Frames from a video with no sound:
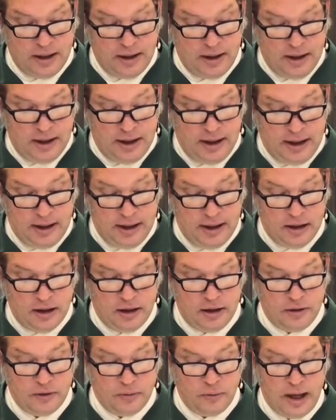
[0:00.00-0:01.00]

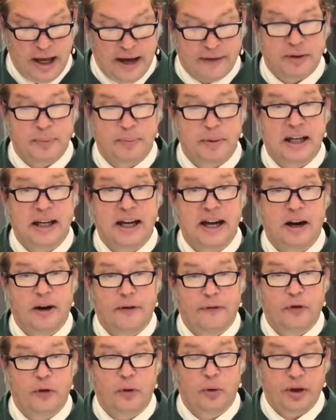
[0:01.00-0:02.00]
and we have to be
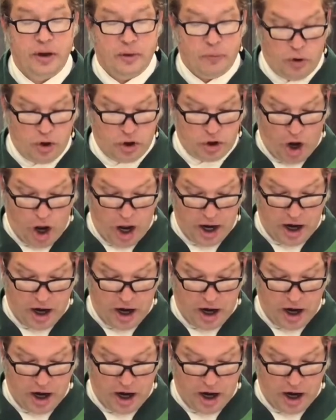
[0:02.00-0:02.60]
careful that we're not